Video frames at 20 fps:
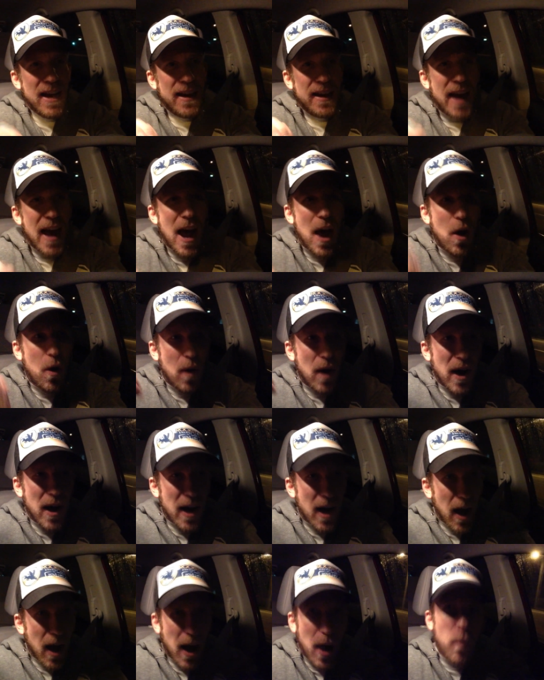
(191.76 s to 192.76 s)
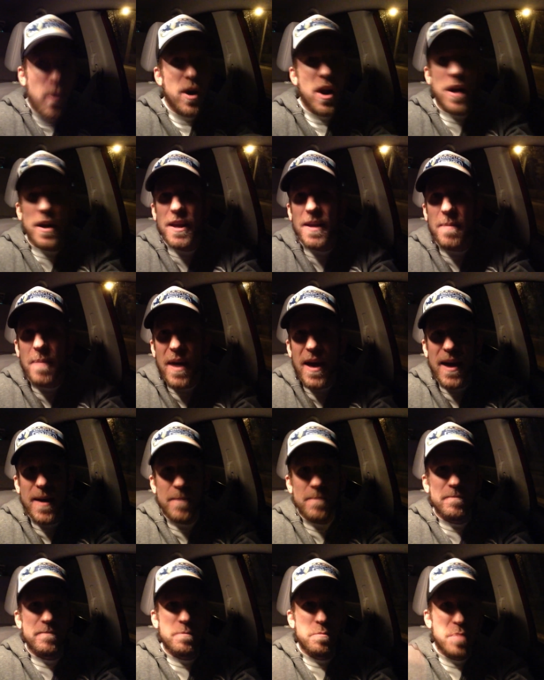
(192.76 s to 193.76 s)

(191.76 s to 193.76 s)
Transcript: Now, I went on eBay,